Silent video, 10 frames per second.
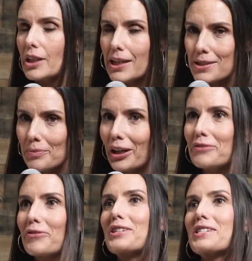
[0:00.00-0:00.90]
As a
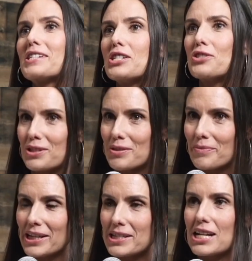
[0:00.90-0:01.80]
mindfulness teacher, as a
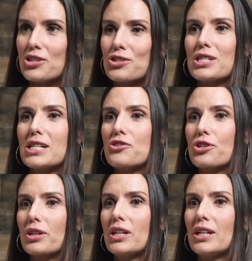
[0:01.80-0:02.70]
meditation
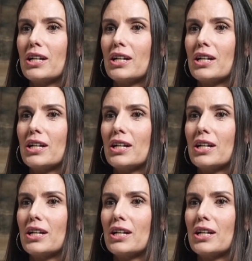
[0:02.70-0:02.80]
teacher,